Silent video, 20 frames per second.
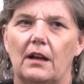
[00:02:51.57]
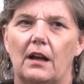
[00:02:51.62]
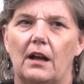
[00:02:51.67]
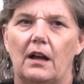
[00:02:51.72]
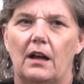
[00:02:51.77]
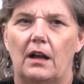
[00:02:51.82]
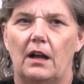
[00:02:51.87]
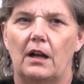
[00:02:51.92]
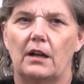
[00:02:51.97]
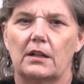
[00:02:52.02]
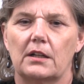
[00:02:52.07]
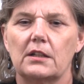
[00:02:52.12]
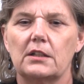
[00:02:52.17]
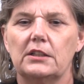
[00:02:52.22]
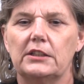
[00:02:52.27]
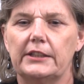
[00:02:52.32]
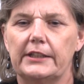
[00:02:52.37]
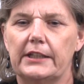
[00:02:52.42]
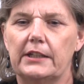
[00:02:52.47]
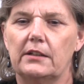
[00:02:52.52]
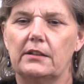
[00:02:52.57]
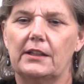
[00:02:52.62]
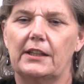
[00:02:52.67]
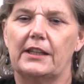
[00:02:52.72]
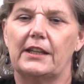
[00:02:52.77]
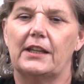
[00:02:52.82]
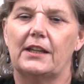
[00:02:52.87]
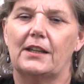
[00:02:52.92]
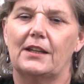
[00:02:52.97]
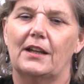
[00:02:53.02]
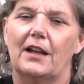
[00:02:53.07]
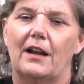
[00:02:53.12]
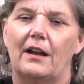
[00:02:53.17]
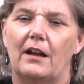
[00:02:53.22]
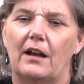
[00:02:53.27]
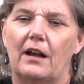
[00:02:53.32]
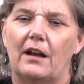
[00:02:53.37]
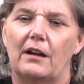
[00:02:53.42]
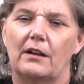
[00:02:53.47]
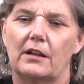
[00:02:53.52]
a clearly
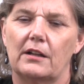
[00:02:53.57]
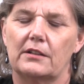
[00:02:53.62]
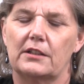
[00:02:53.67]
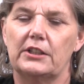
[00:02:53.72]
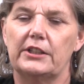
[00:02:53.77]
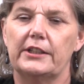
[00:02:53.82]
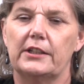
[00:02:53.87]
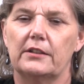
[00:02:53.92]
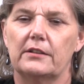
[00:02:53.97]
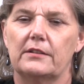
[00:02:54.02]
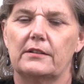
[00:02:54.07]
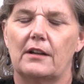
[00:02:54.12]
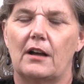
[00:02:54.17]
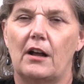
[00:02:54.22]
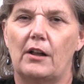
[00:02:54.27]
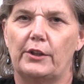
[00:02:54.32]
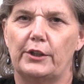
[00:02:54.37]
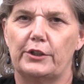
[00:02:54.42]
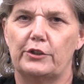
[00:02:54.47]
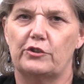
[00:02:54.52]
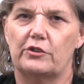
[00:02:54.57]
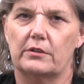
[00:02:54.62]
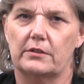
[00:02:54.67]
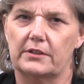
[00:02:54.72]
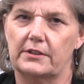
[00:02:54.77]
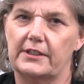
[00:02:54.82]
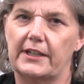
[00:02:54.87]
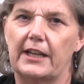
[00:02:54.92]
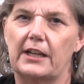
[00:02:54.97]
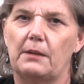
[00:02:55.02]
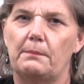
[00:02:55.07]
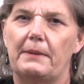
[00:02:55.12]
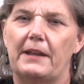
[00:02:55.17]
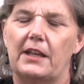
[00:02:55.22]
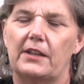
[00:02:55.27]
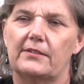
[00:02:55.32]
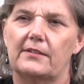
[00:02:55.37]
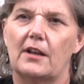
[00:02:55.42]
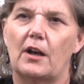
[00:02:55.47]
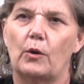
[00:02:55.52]
a, a, clear knowledge or
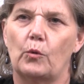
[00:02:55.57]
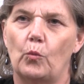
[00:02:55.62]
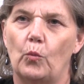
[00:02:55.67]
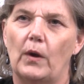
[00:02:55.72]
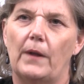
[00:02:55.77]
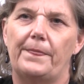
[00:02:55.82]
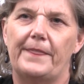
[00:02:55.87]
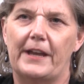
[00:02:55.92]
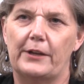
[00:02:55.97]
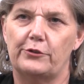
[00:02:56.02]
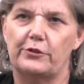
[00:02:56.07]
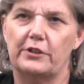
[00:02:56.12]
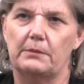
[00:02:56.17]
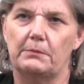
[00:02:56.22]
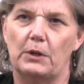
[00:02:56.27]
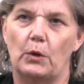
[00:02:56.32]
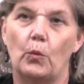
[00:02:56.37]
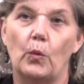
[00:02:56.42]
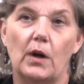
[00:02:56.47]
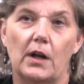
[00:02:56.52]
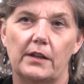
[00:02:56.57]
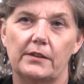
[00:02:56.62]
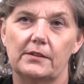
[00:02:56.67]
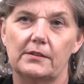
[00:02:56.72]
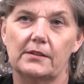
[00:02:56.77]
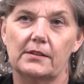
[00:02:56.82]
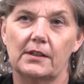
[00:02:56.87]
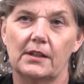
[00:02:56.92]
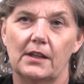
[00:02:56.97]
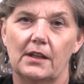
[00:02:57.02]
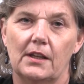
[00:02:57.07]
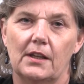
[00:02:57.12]
database on what that treatment was.